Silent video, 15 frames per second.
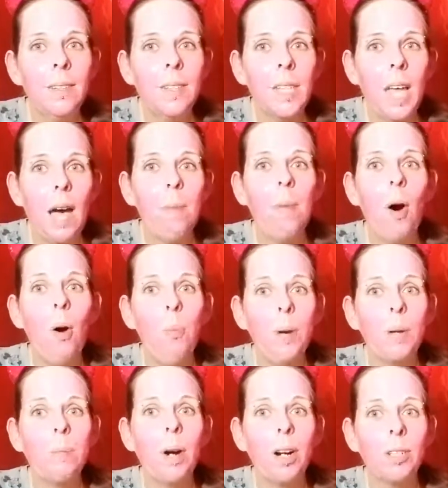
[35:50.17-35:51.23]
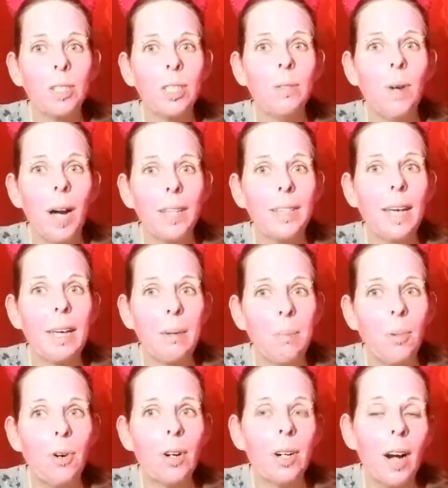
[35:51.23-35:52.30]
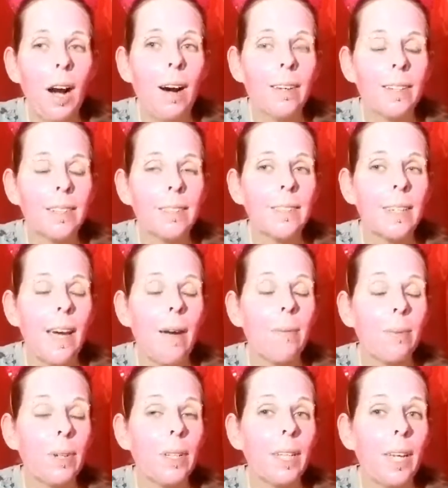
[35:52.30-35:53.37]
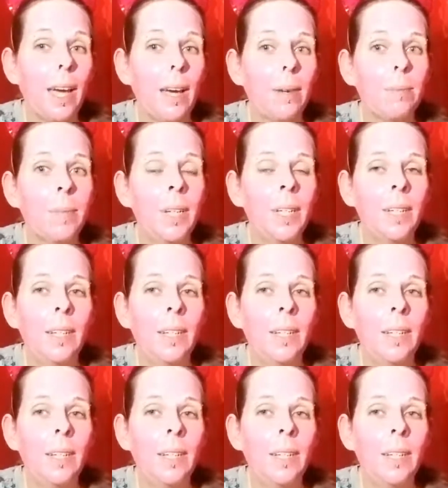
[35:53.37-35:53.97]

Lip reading: I'm hoping Part 2 I like more. Honestly, I really am.